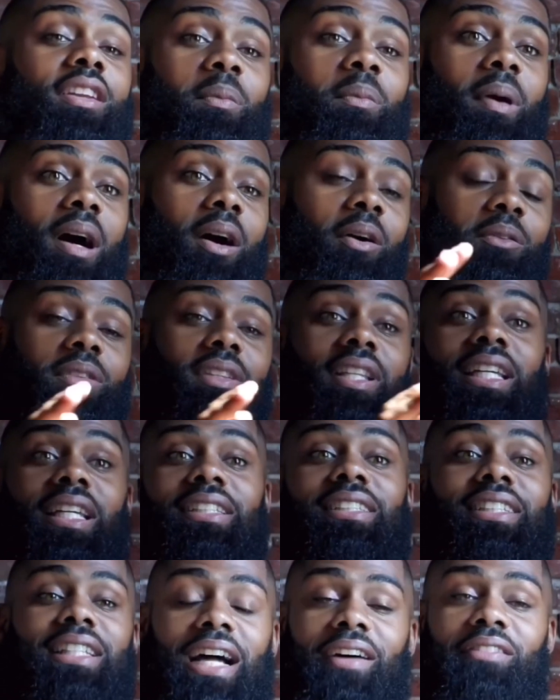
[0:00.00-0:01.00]
about
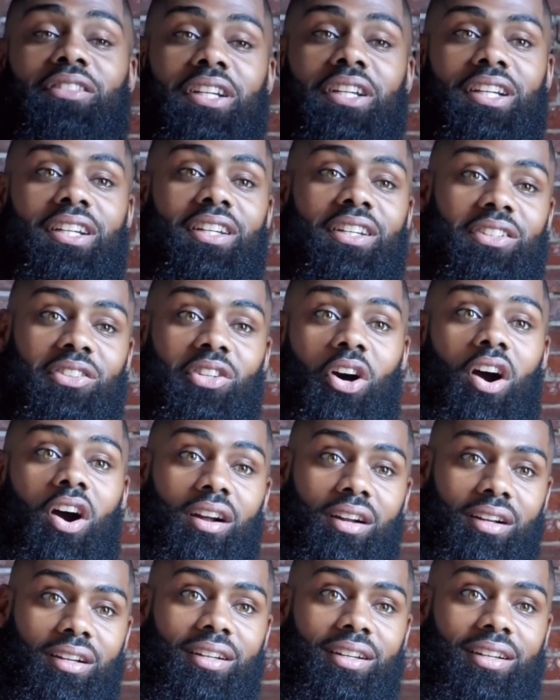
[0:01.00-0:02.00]
things that I've done in the
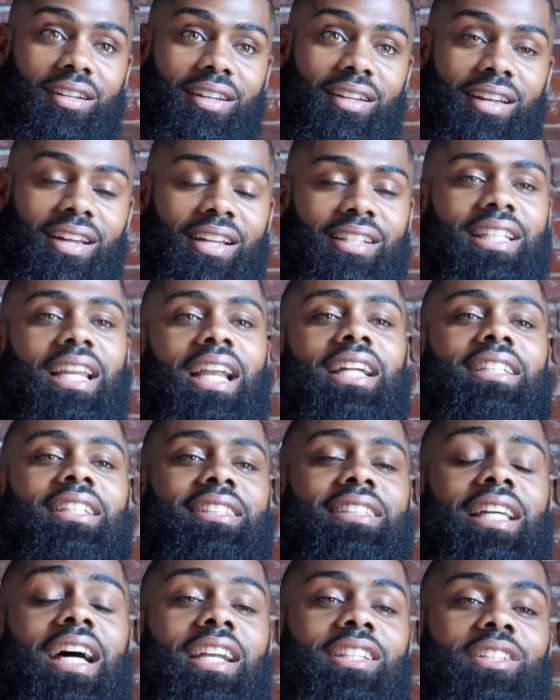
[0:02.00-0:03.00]
dark, that I
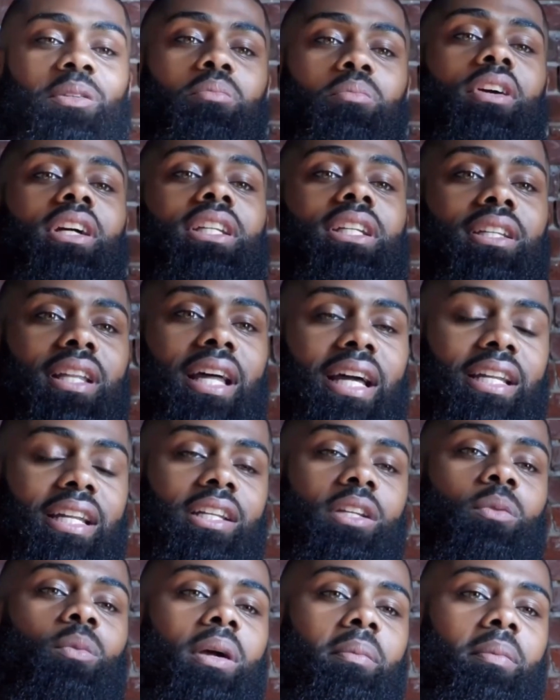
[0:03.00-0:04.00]
decided to bring the light
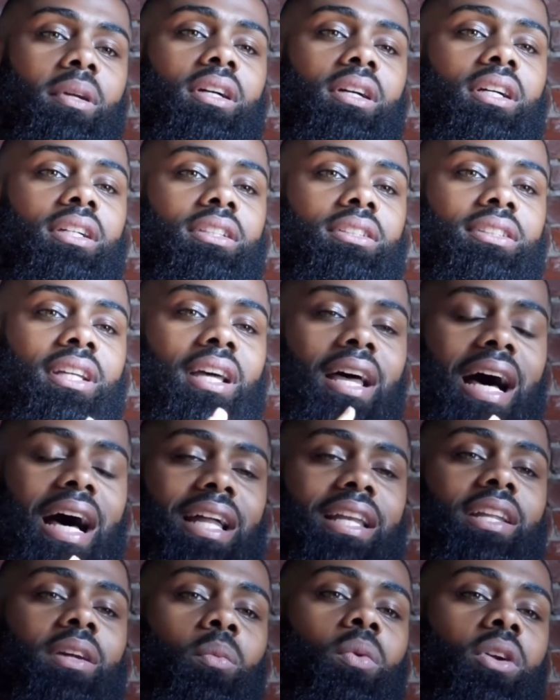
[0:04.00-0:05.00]
anyway because I
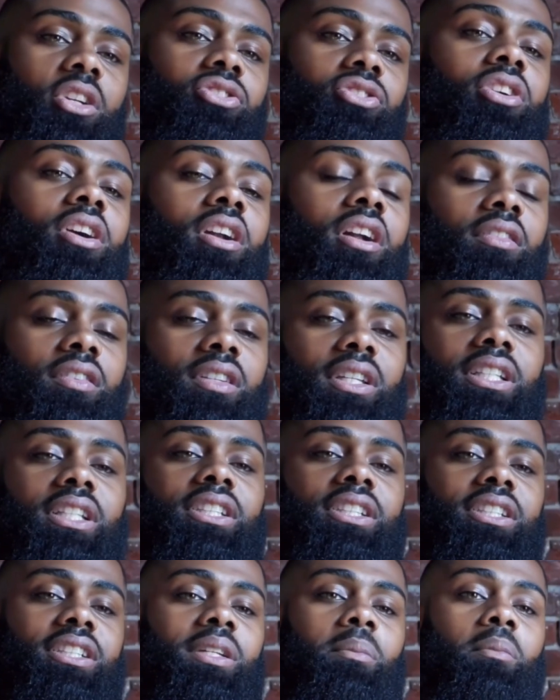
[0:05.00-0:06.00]
didn't want to start our
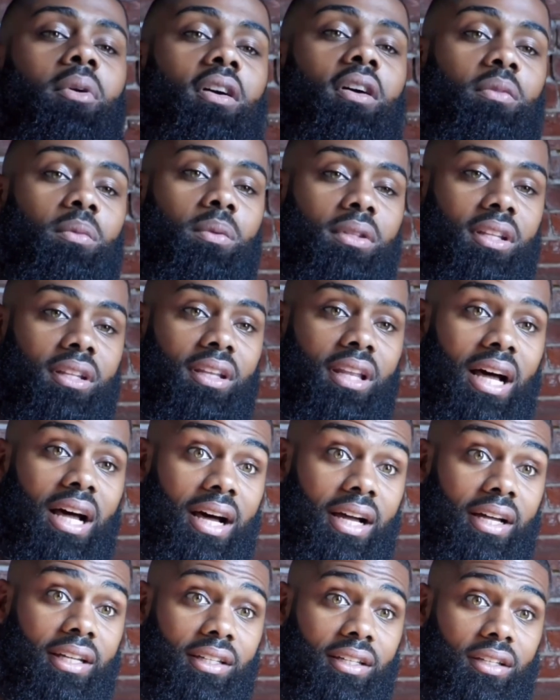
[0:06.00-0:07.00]
relationship off with a
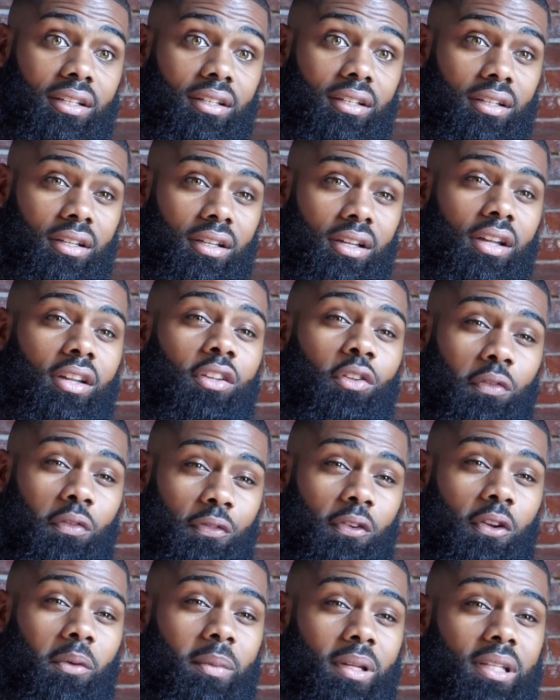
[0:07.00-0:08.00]
lie. You
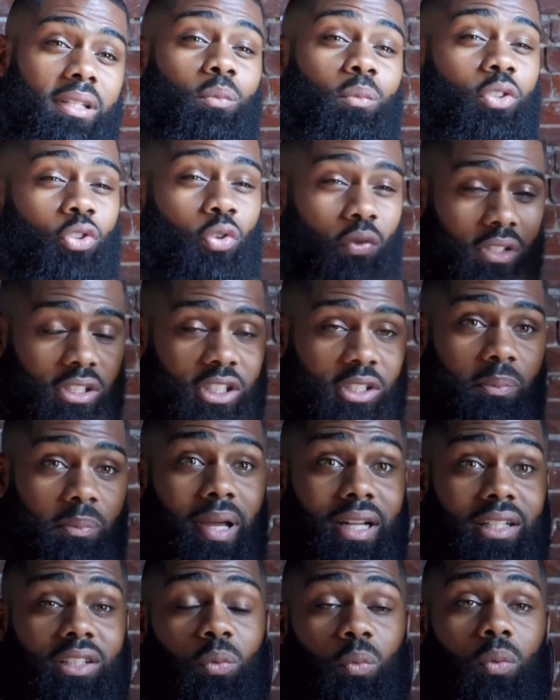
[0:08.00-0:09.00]
feel me? When you
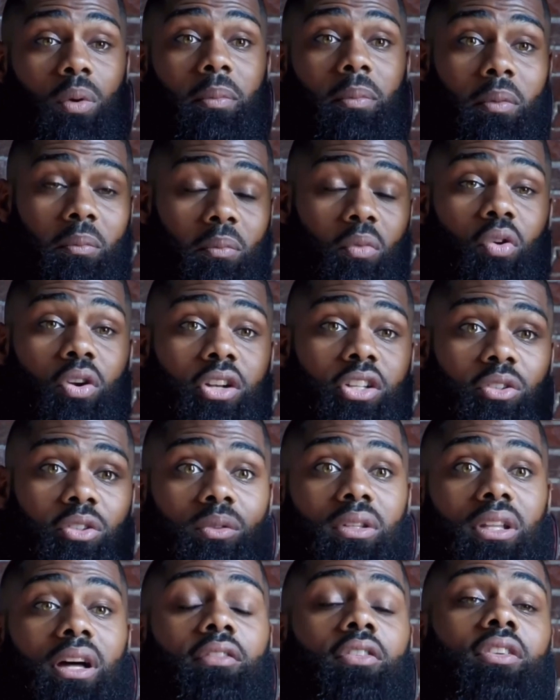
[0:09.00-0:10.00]
respect a woman more than you
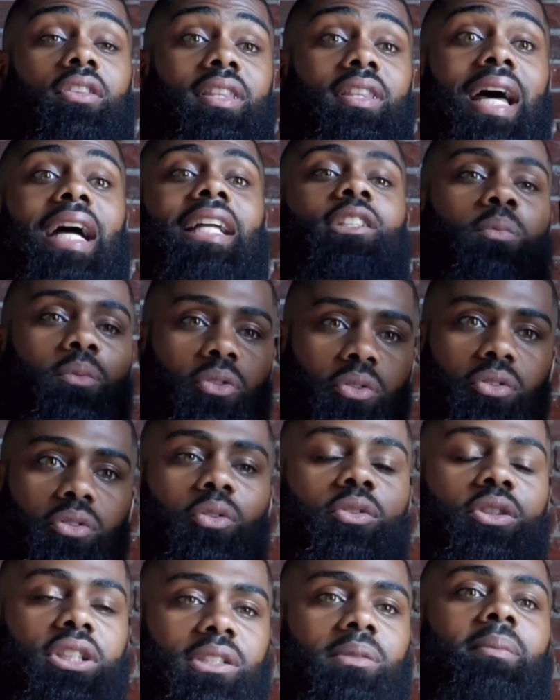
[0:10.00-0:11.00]
love her, that's when you know
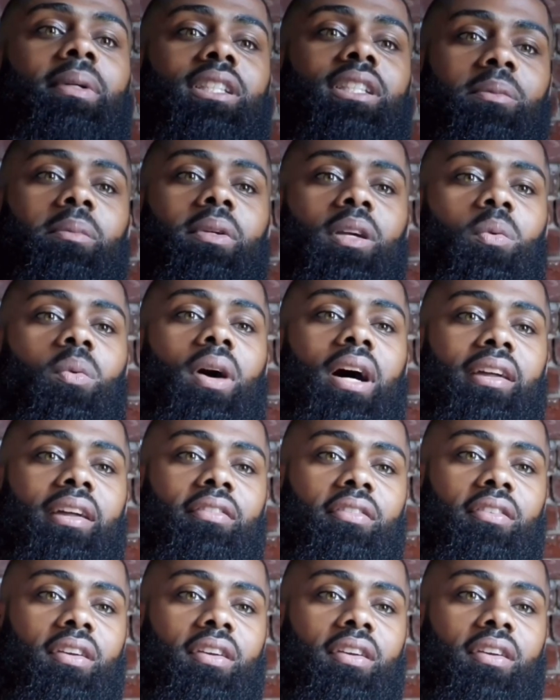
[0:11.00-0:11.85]
she's meant to be a wife.